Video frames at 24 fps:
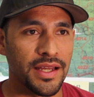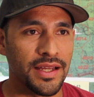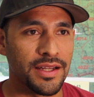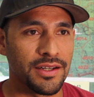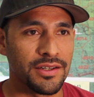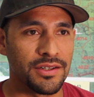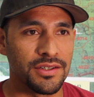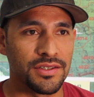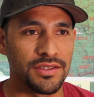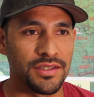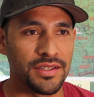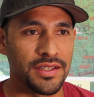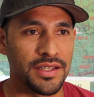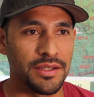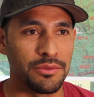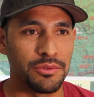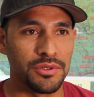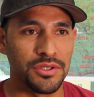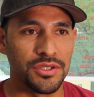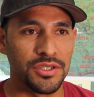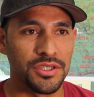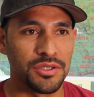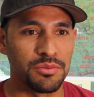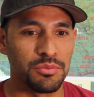acres, and it
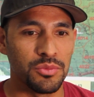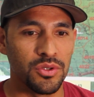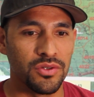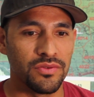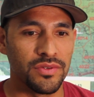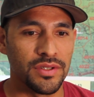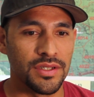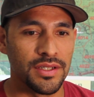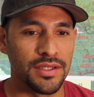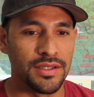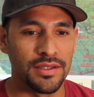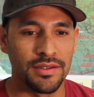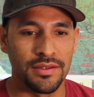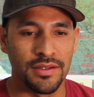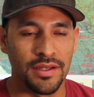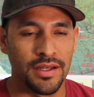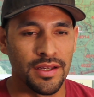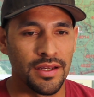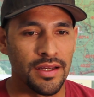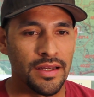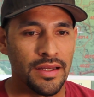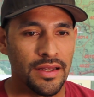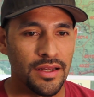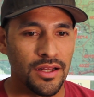was just moving, and
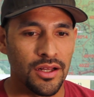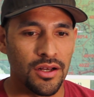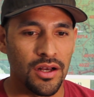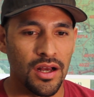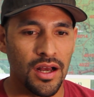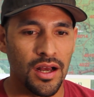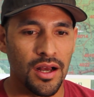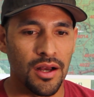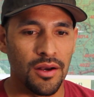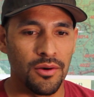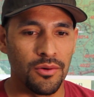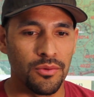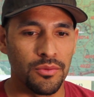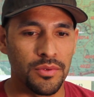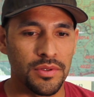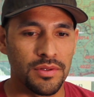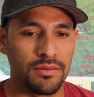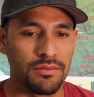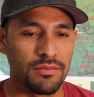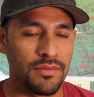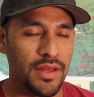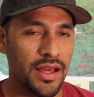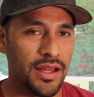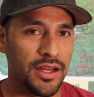we
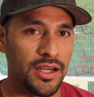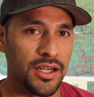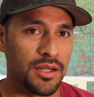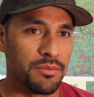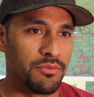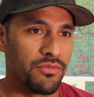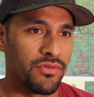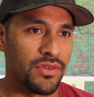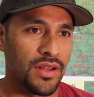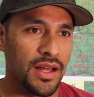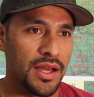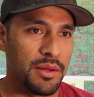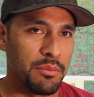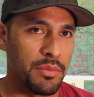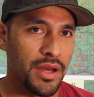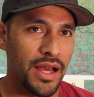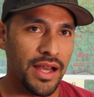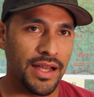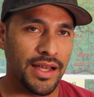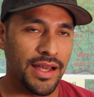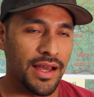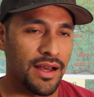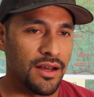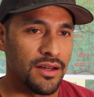ended up flying
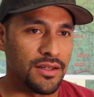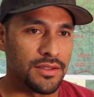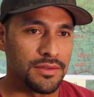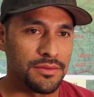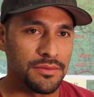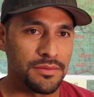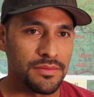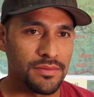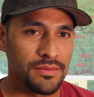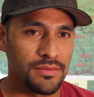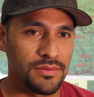back out,